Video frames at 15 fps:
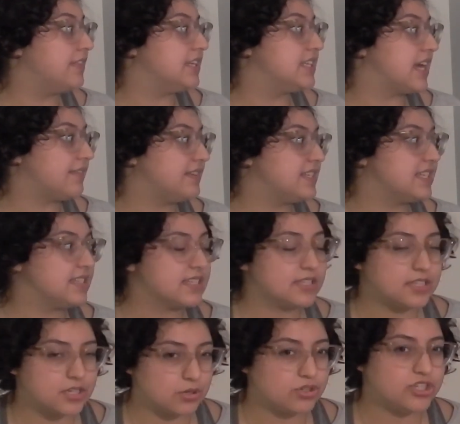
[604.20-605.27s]
of the deficits
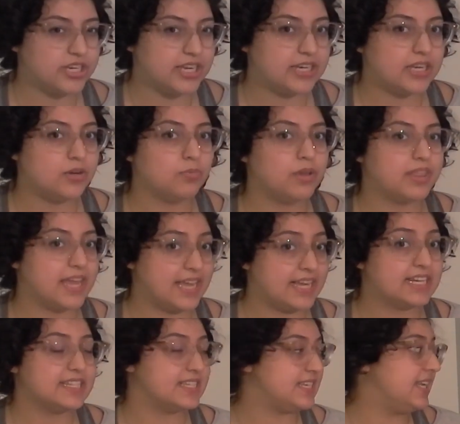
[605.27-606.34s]
associated with
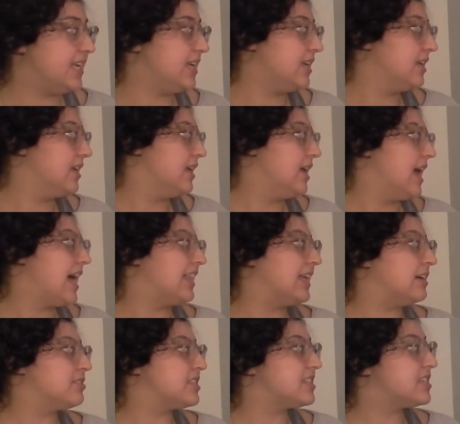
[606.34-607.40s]
ASD
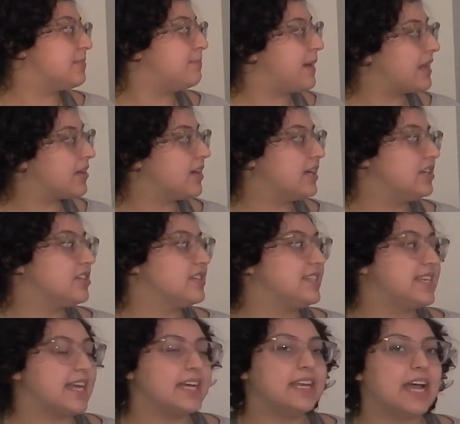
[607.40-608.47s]
allows us to better
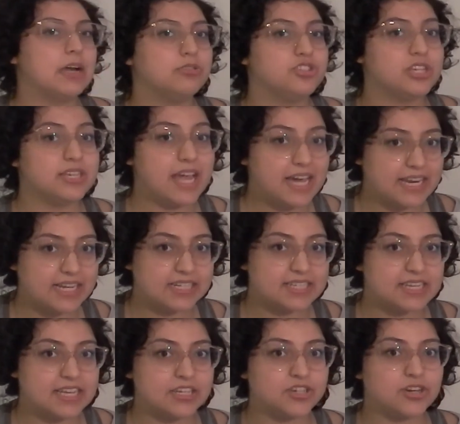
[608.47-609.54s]
understand how
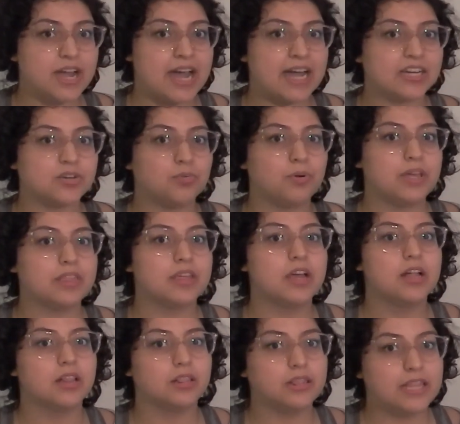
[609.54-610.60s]
genetics interact with
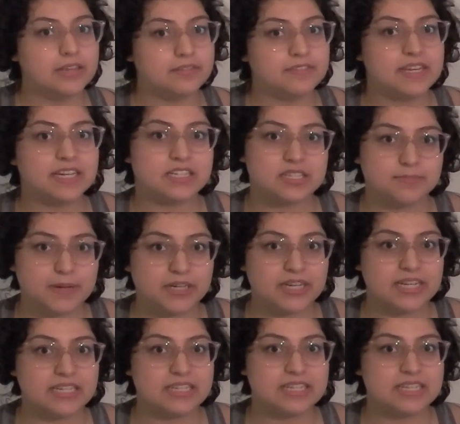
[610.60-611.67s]
lived
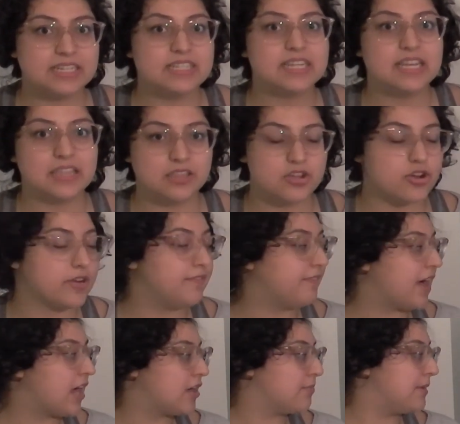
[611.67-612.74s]
experiences in your
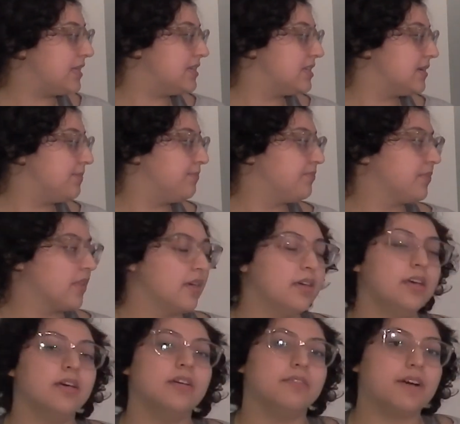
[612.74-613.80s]
environment.
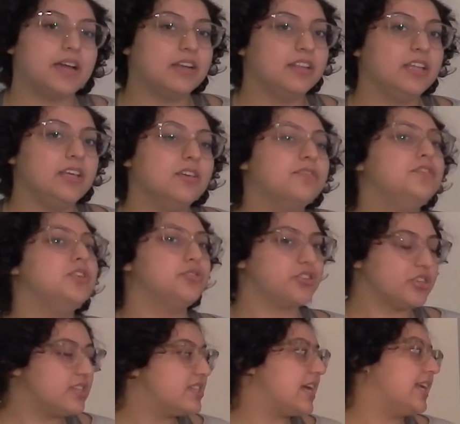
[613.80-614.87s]
Finally,
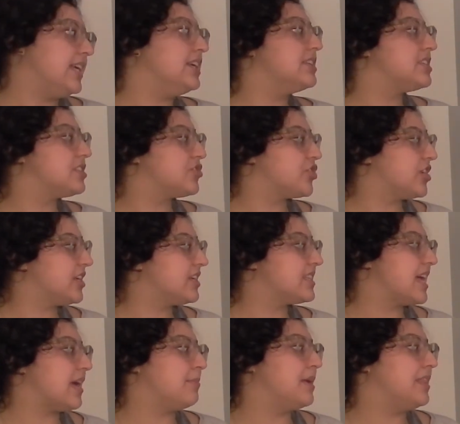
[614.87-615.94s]
future studies should
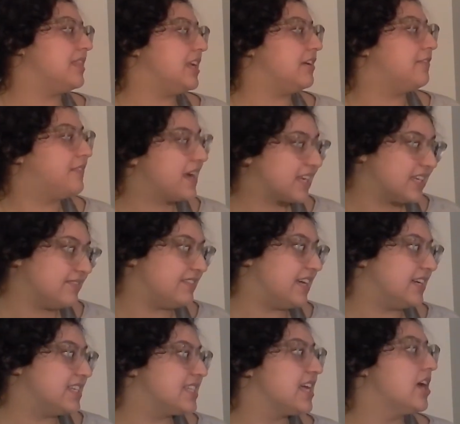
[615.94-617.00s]
examine the
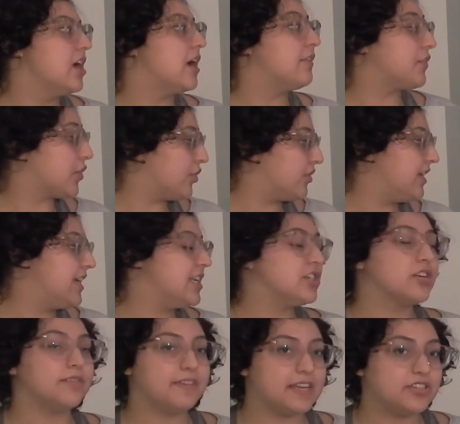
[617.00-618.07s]
effectiveness of early
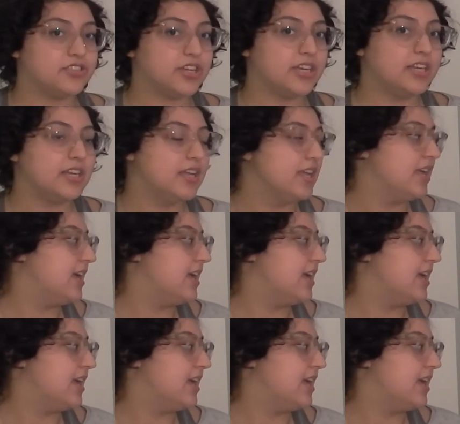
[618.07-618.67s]
intervention